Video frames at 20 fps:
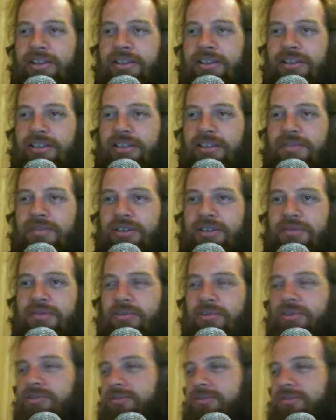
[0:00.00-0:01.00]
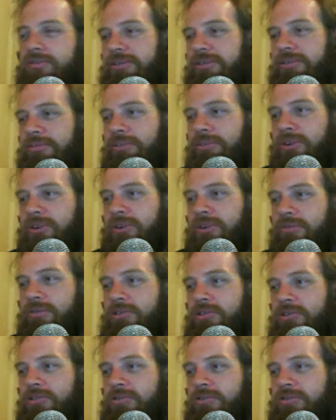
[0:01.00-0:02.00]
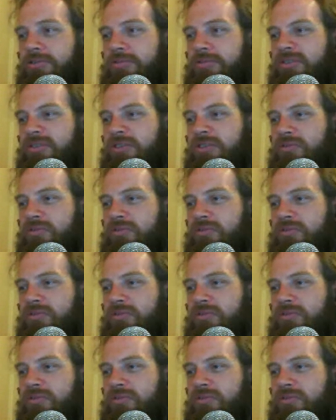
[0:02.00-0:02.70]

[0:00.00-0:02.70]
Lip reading: TV remote on my watch. It was great.